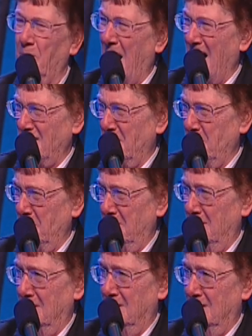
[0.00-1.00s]

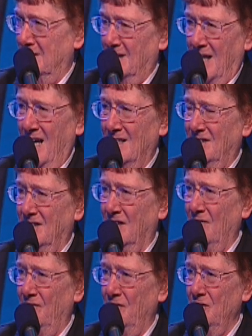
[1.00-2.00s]
Possible? asked the
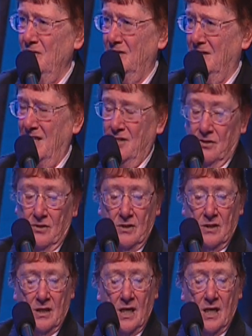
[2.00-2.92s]
confused teacher.